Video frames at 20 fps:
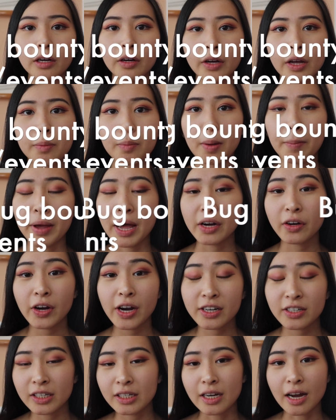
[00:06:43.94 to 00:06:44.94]
Okay, my battery
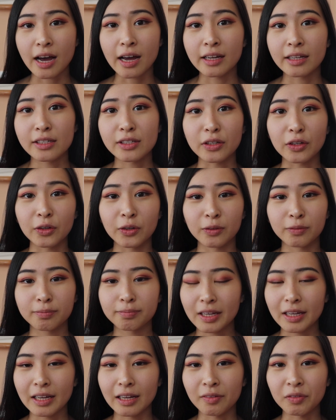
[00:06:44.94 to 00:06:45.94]
actually died, so
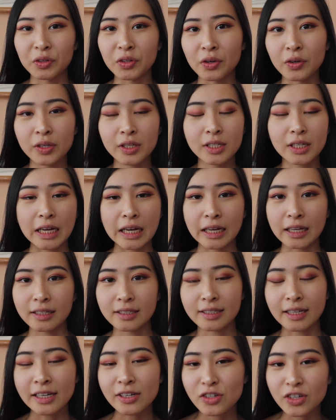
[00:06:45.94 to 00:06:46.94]
if you noticed a
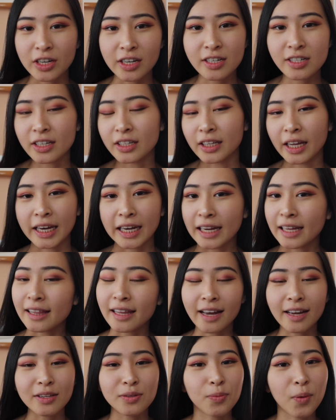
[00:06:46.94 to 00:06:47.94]
slight change in lighting,
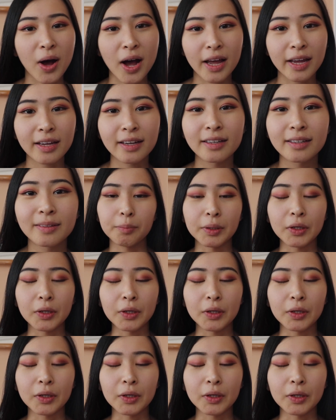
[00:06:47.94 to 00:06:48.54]
that is why.